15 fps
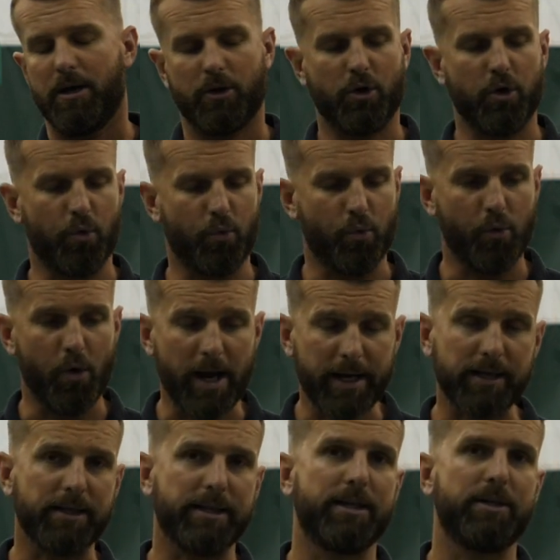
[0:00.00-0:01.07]

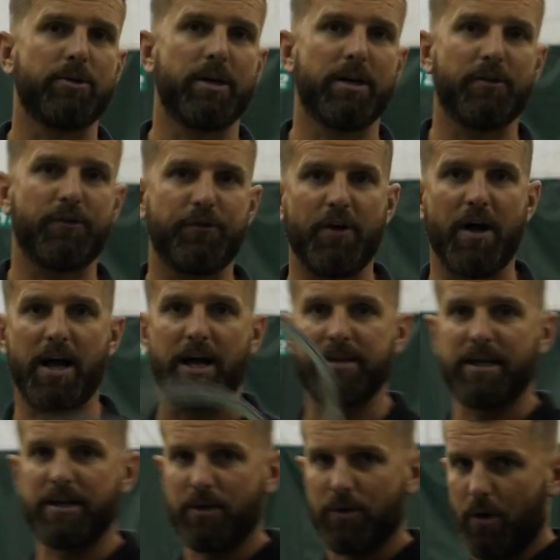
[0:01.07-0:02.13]
correctly, you're going to find
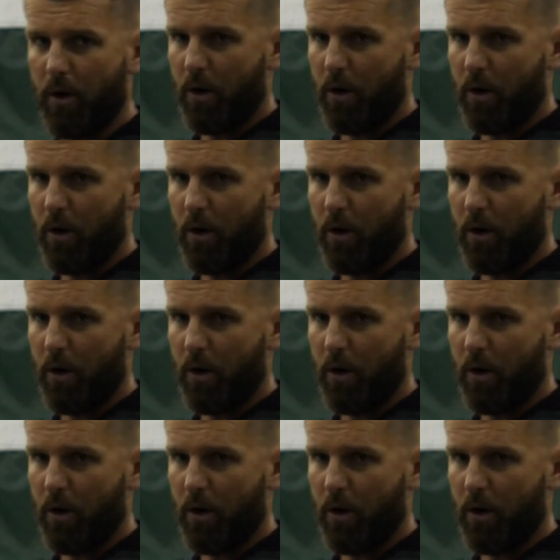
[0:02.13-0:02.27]
that you're